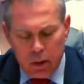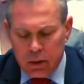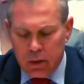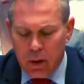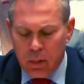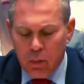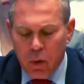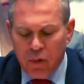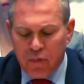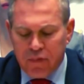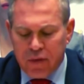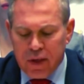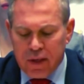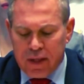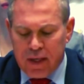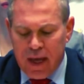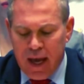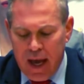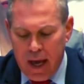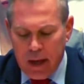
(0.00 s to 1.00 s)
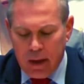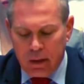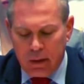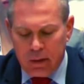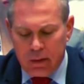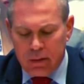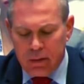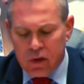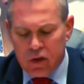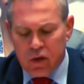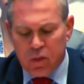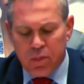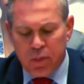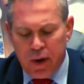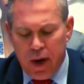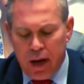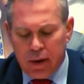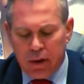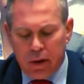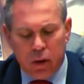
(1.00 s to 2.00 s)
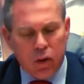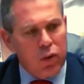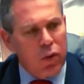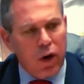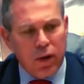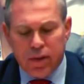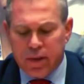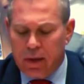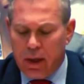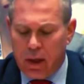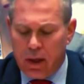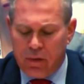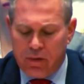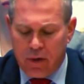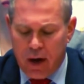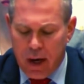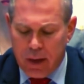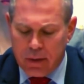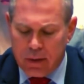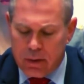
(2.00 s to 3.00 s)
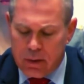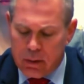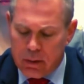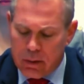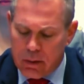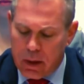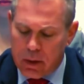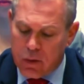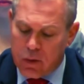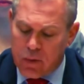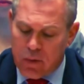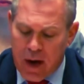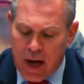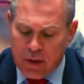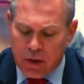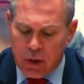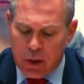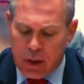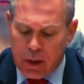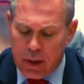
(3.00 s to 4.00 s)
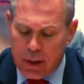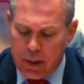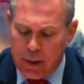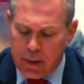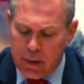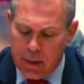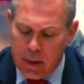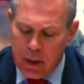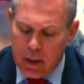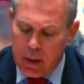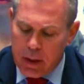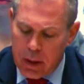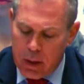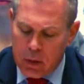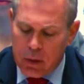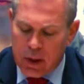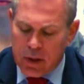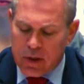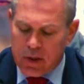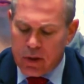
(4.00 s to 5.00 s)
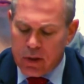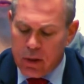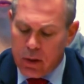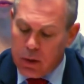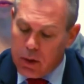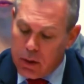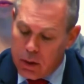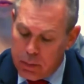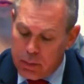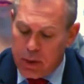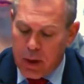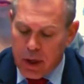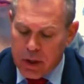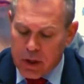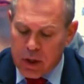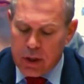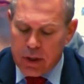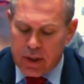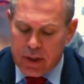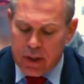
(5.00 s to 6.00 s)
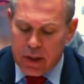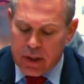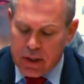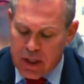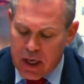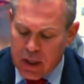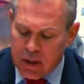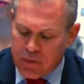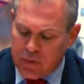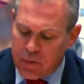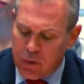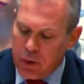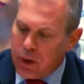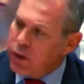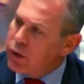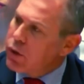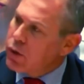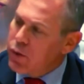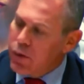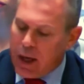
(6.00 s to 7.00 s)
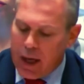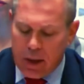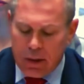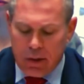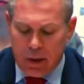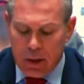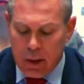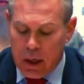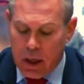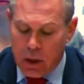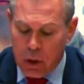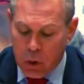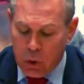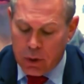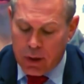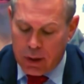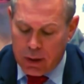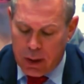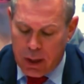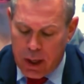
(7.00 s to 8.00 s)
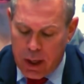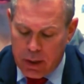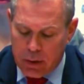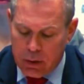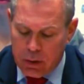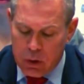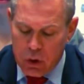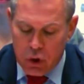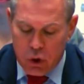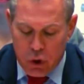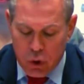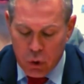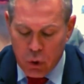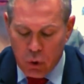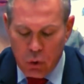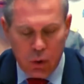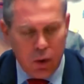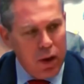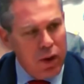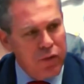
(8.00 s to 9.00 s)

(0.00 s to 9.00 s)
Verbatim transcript: The Mufti's hate spread across the Levant, and tragically, he was partially successful in creating a Judenrein, Jew